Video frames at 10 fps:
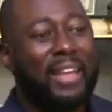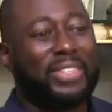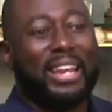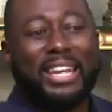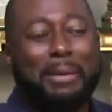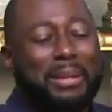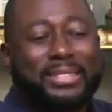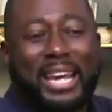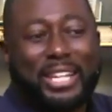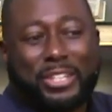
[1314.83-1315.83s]
The
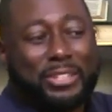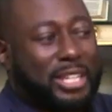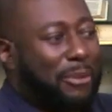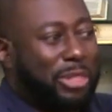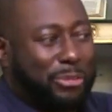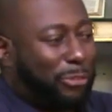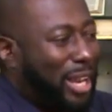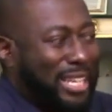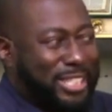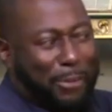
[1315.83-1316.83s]
limitations of the
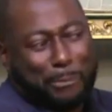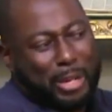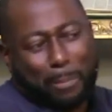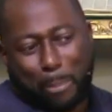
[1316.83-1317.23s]
flesh have been